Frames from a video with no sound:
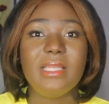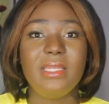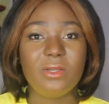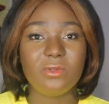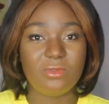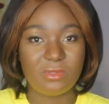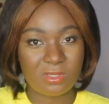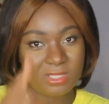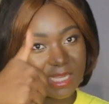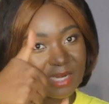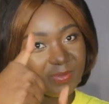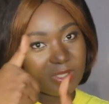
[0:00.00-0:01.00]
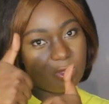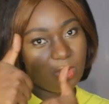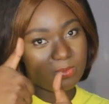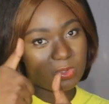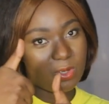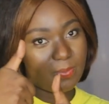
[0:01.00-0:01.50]
They will send me
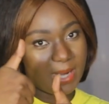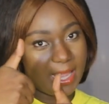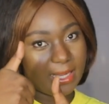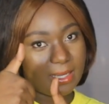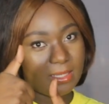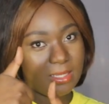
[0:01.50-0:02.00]
thumbs up, like